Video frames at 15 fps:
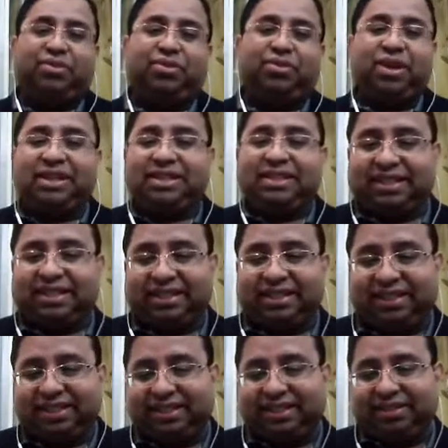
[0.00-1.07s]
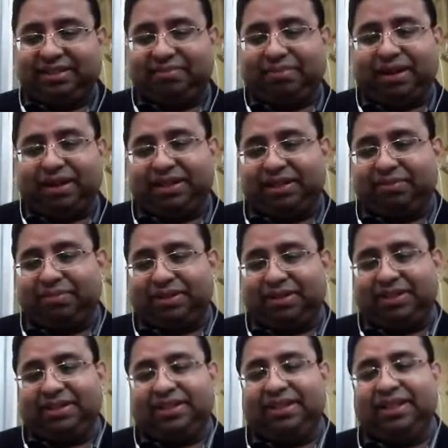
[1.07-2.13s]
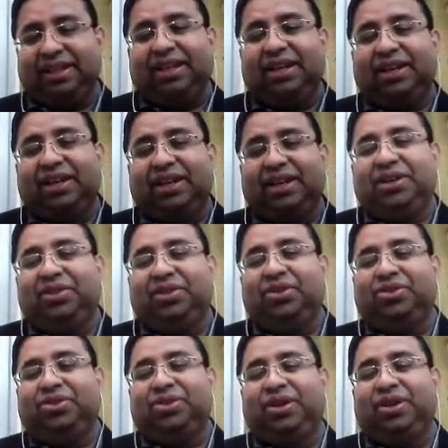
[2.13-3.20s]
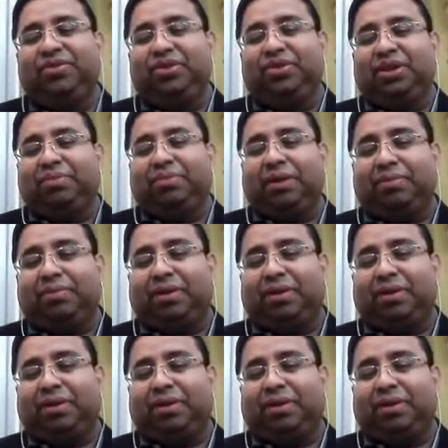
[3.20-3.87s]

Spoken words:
And our main target, we have to get lots of audiences. participants.